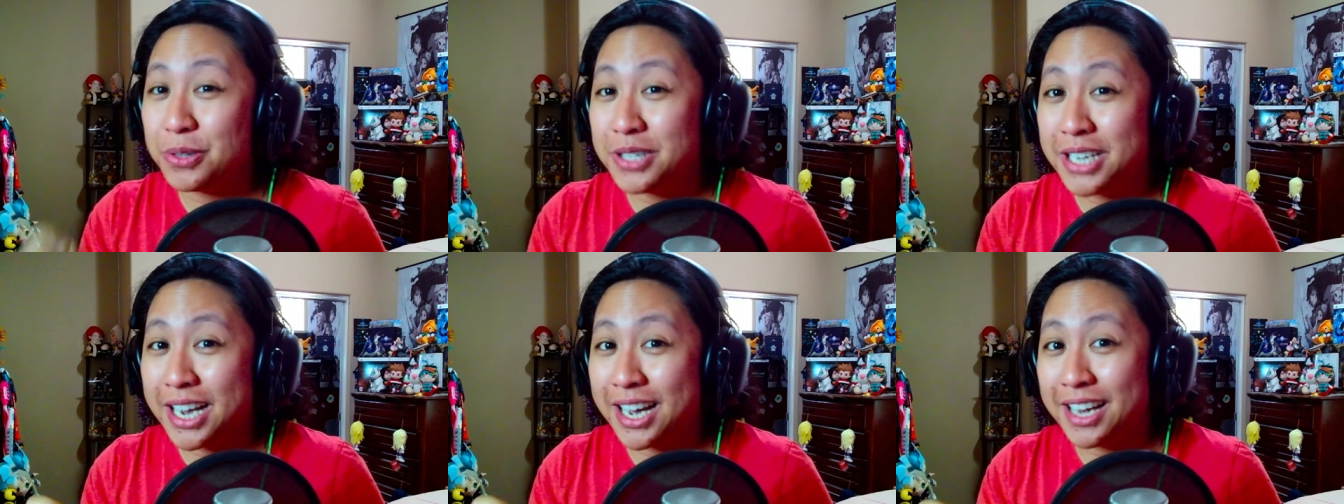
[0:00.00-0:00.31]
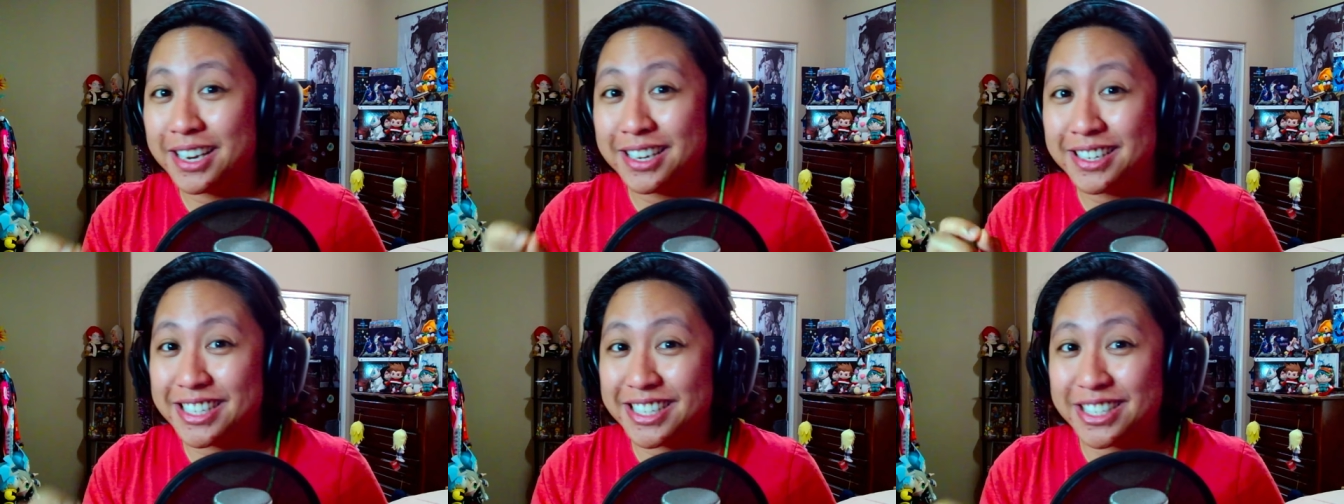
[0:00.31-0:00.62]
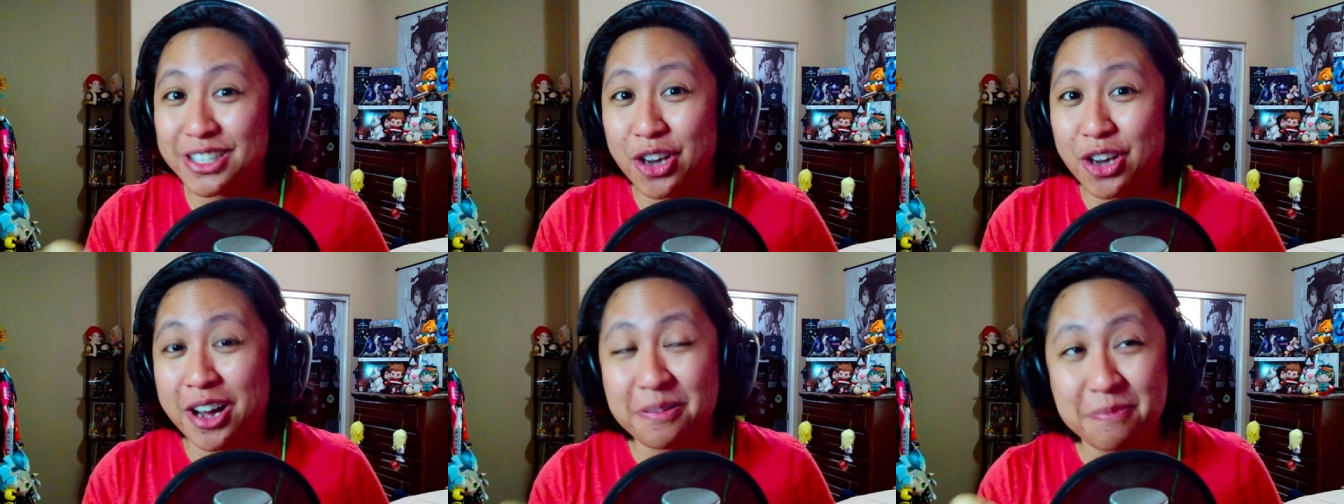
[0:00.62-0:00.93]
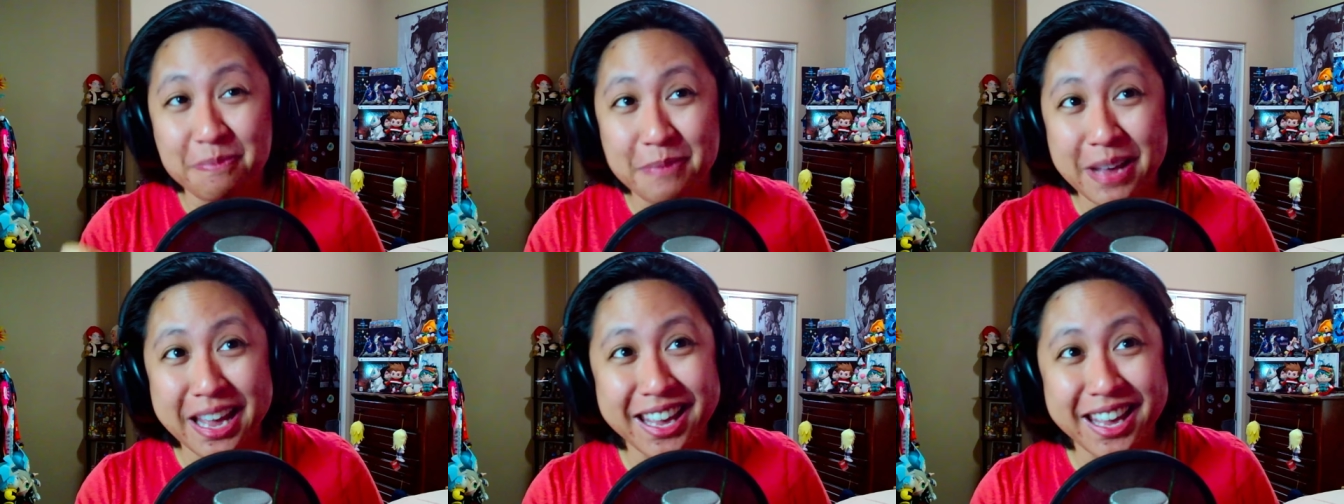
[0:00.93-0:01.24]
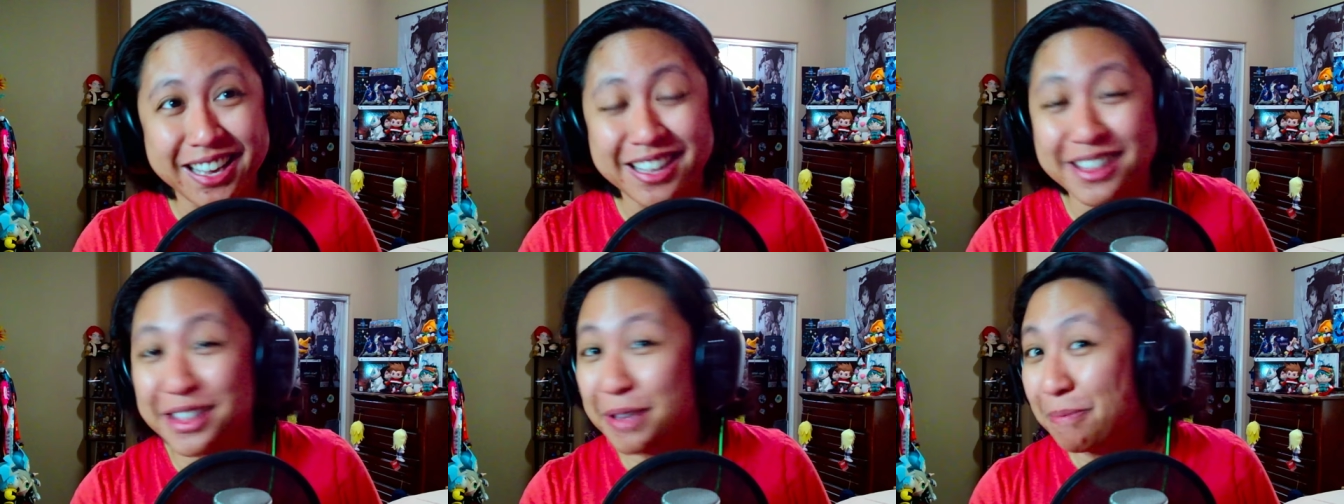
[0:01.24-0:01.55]
Utada does not
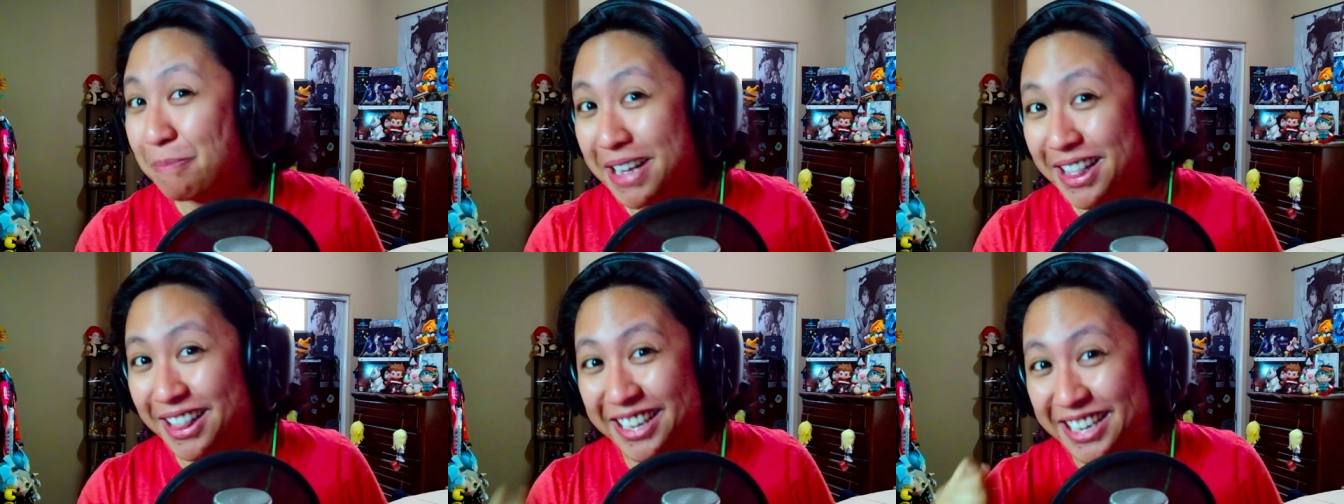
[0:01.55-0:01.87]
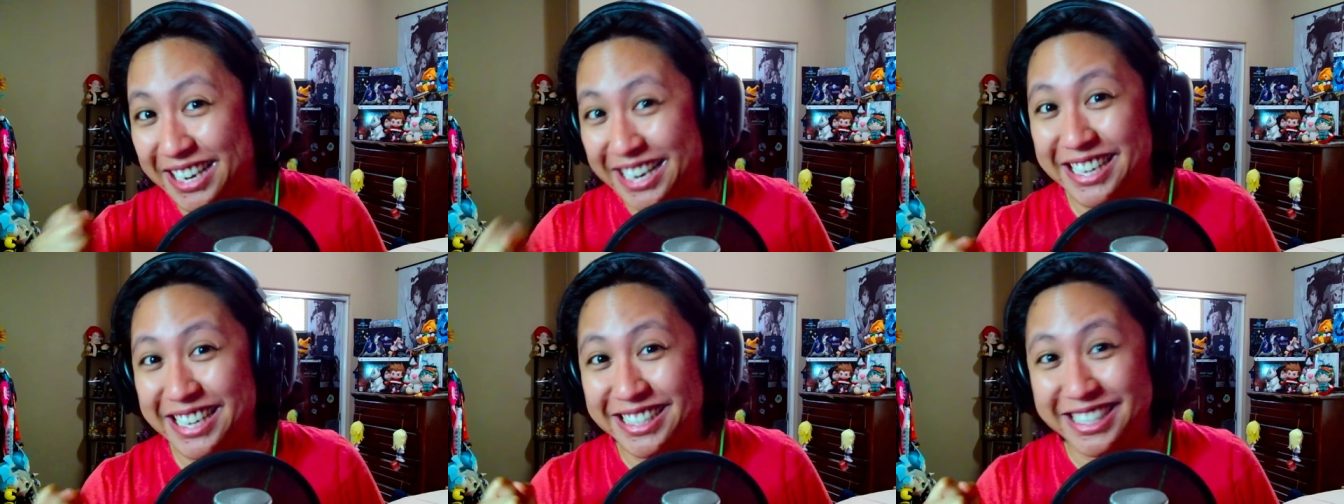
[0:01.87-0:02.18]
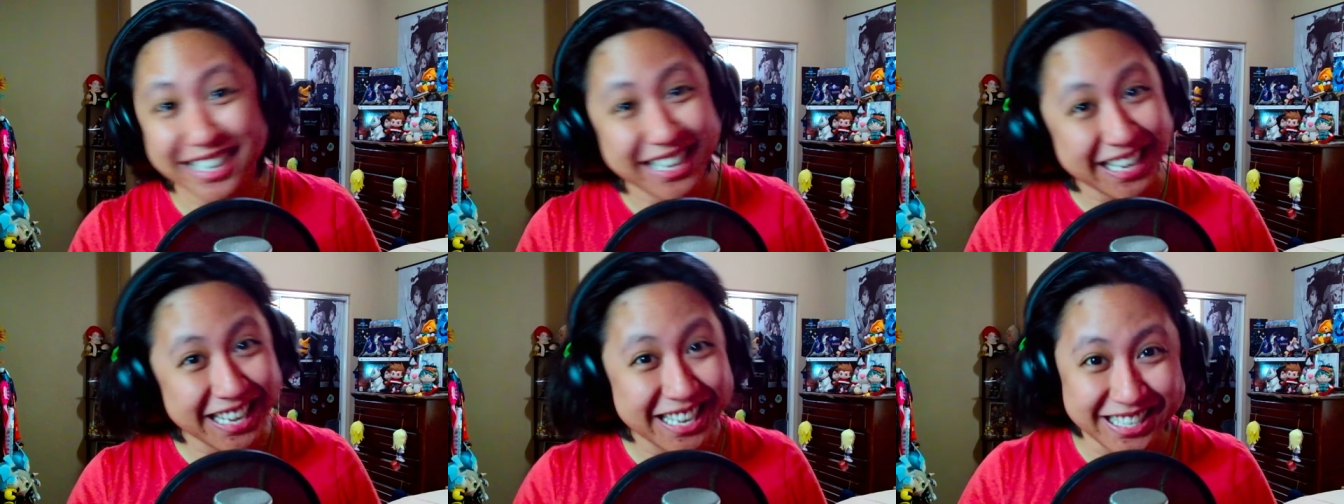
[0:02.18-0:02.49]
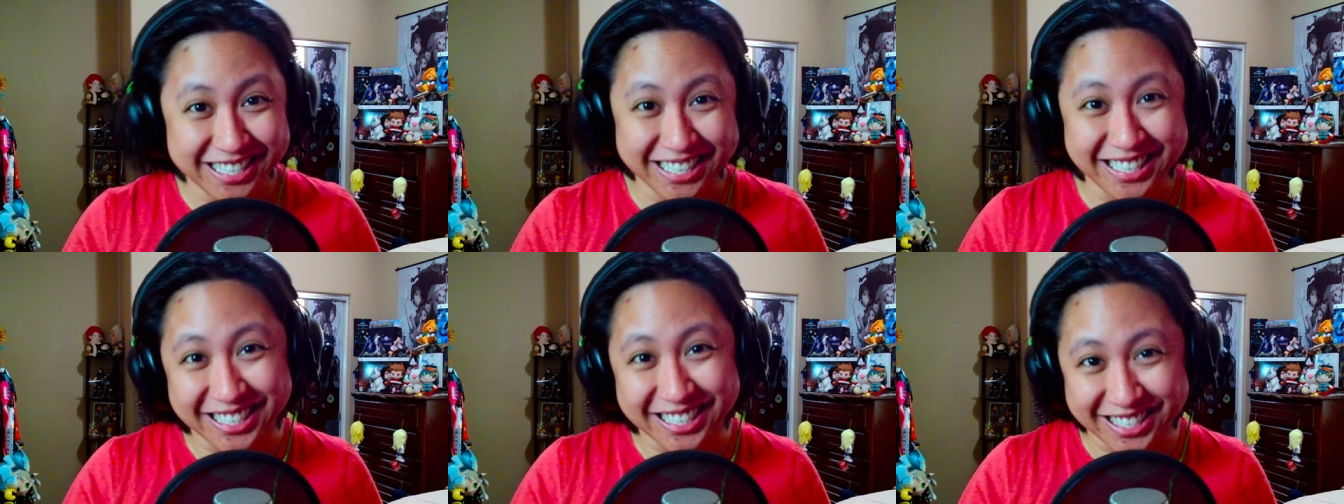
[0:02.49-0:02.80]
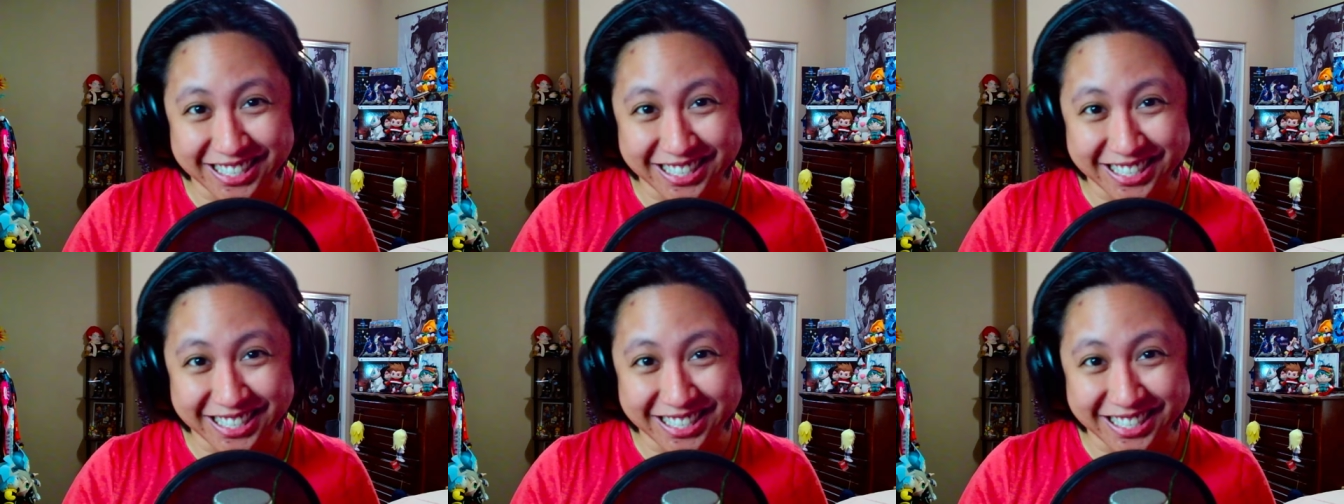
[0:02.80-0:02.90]
make the melodies easy to